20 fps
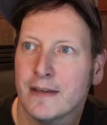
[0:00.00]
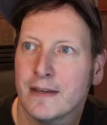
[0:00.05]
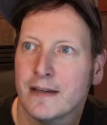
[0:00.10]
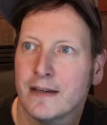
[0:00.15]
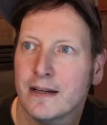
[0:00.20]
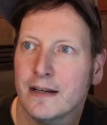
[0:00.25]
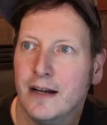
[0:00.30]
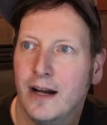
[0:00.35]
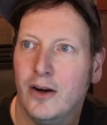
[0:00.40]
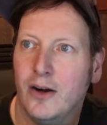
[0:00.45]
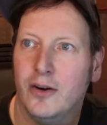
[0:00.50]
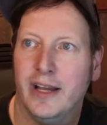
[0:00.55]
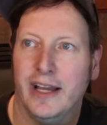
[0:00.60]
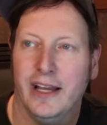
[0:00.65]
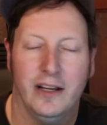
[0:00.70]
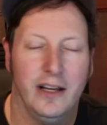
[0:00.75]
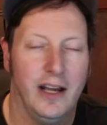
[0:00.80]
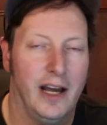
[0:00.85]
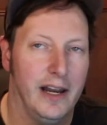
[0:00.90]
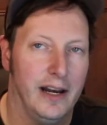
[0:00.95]
Okay.
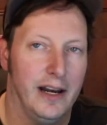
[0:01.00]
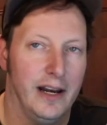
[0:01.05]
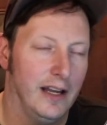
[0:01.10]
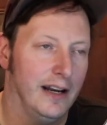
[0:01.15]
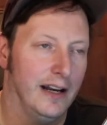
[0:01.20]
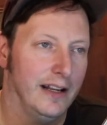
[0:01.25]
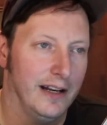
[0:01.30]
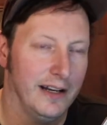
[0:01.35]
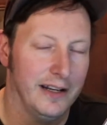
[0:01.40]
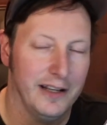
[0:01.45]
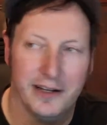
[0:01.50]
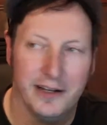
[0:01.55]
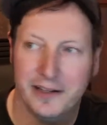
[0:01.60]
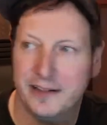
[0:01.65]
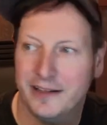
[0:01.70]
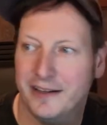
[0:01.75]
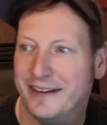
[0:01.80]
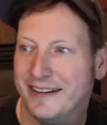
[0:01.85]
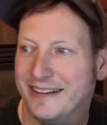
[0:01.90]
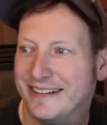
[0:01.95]
Got it.
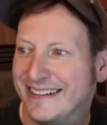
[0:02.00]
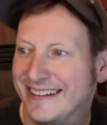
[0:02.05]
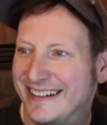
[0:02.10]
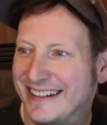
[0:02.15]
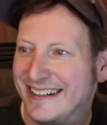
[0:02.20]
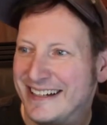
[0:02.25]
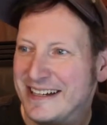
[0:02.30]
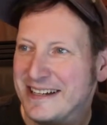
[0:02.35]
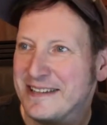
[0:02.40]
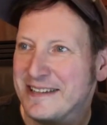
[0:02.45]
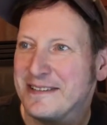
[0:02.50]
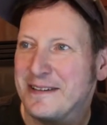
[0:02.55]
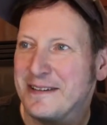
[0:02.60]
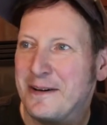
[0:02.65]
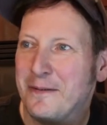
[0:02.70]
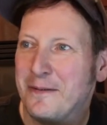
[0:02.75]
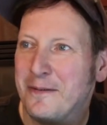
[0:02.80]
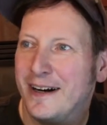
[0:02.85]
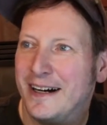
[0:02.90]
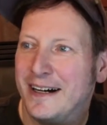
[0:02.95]

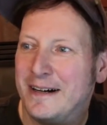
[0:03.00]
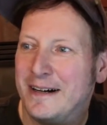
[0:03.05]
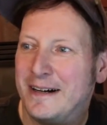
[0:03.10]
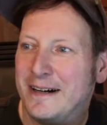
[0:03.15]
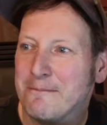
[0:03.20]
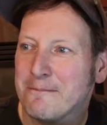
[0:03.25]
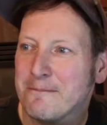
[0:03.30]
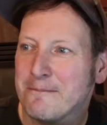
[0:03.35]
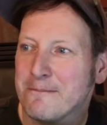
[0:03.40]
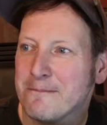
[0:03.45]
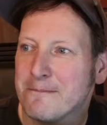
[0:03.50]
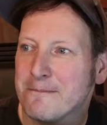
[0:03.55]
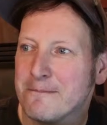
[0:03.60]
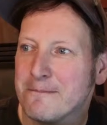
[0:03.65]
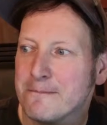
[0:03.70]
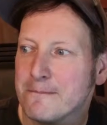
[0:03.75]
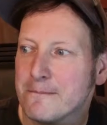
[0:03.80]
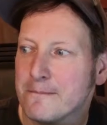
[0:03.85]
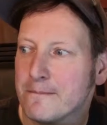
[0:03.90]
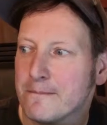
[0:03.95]
So,
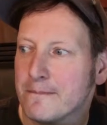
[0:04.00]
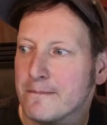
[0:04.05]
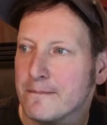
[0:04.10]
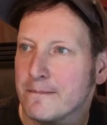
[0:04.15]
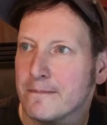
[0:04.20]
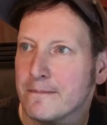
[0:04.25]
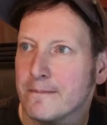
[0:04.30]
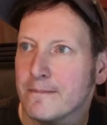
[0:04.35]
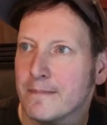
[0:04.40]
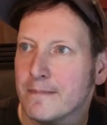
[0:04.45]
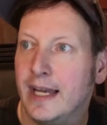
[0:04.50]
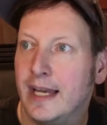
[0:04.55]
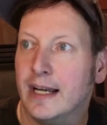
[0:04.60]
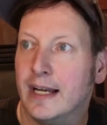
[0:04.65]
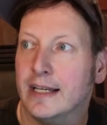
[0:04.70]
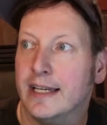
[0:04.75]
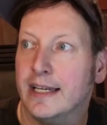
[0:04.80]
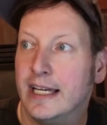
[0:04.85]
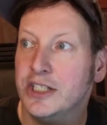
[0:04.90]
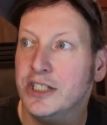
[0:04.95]
yeah,
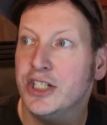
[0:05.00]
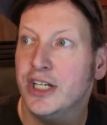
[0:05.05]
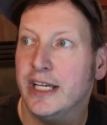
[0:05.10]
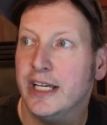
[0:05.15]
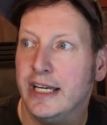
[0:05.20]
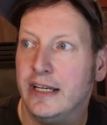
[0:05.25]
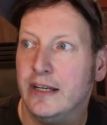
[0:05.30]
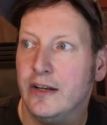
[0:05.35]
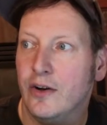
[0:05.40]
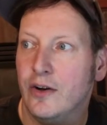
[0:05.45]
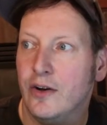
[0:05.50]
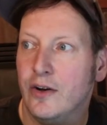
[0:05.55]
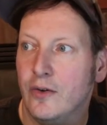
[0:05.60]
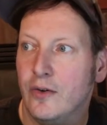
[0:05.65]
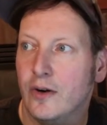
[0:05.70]
Kenji Eno.